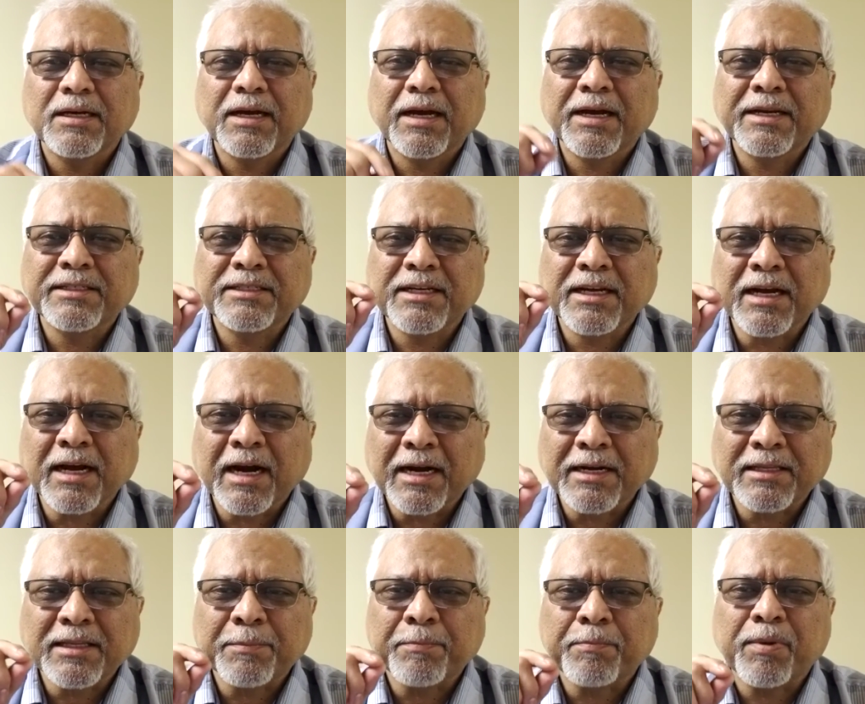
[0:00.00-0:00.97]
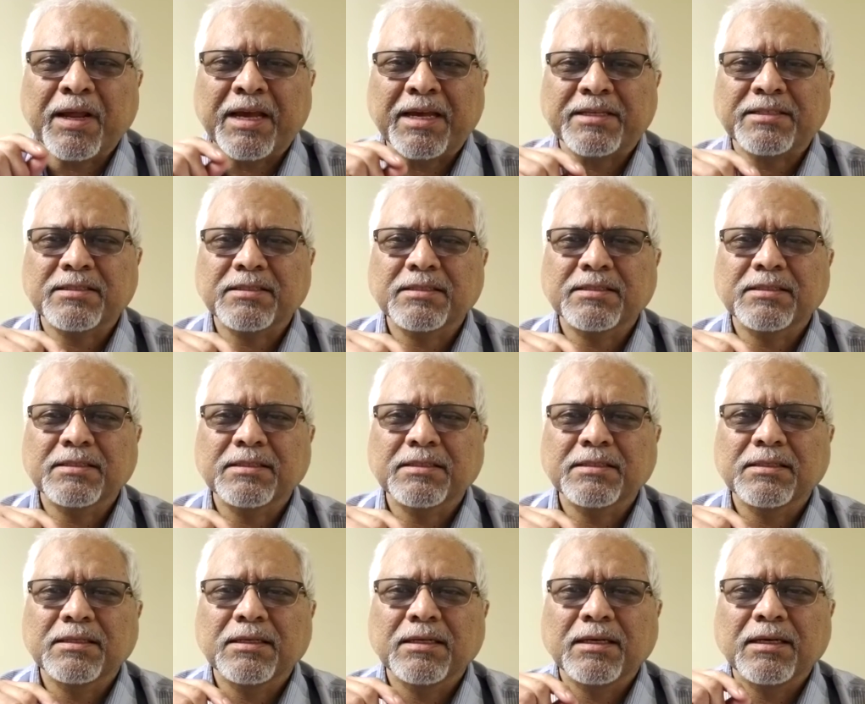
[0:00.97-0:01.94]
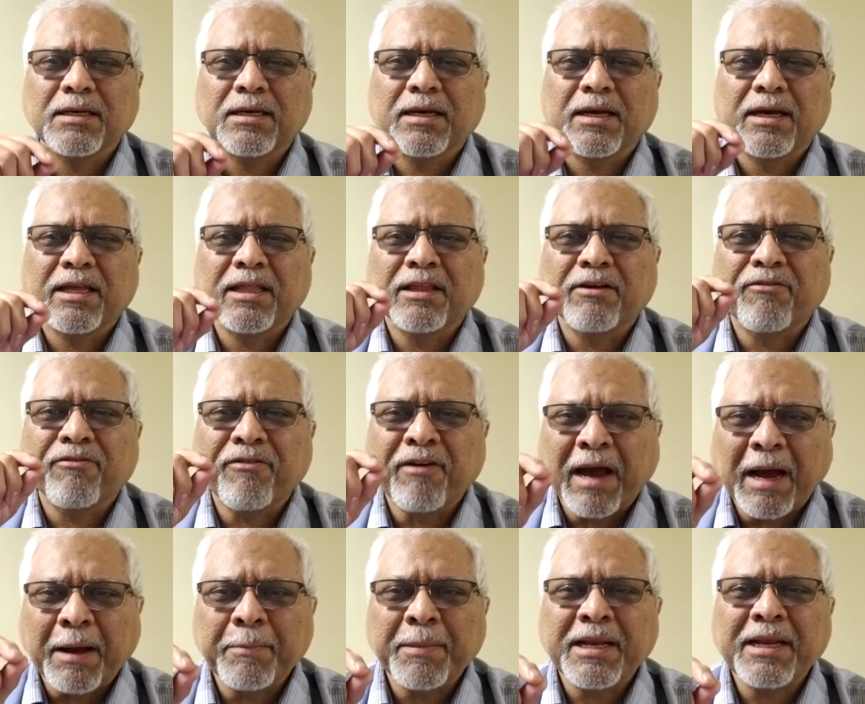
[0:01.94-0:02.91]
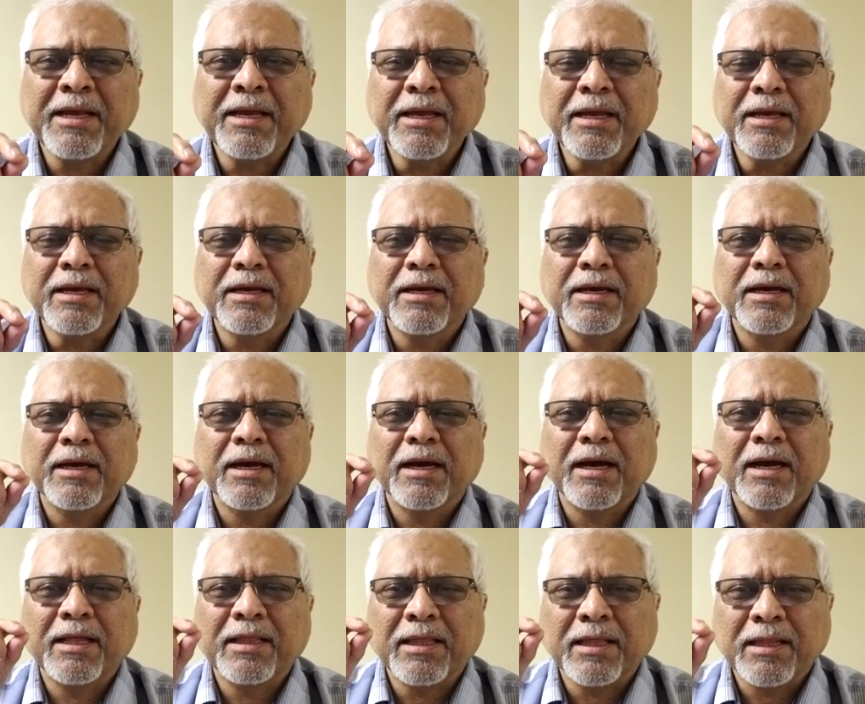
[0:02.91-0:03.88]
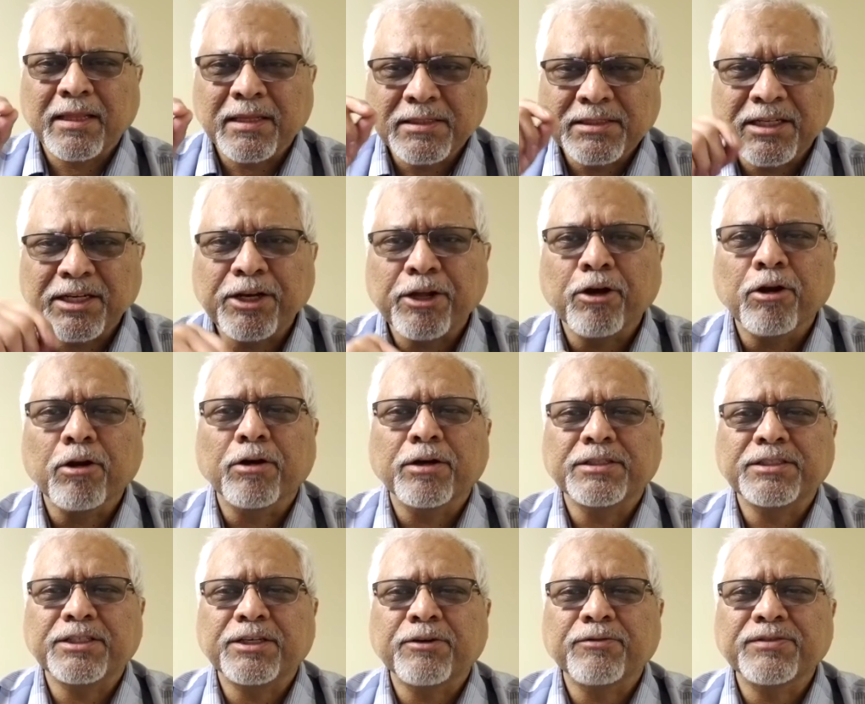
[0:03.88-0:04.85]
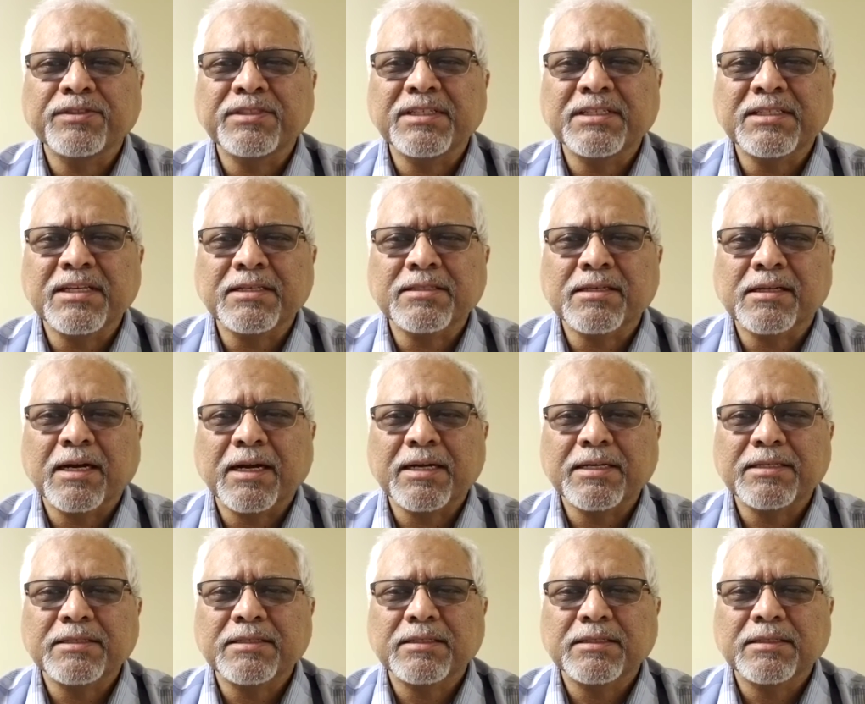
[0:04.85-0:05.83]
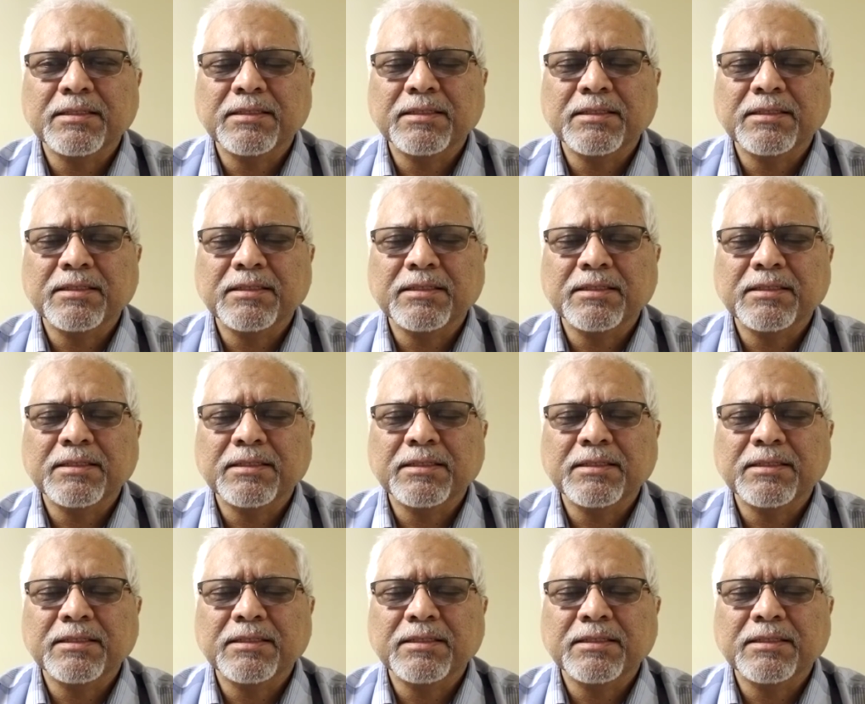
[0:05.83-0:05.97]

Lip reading: And she got the place in the family and in the genealogy of Jesus Christ.